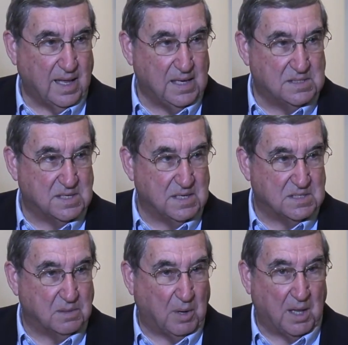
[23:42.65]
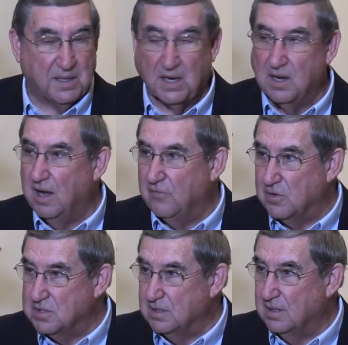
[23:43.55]
He sees the blood that
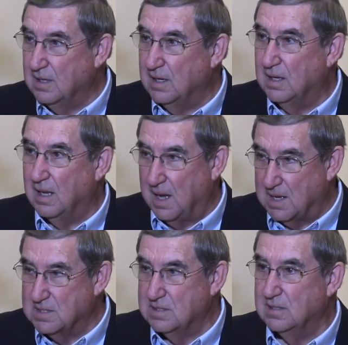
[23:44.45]
covers us.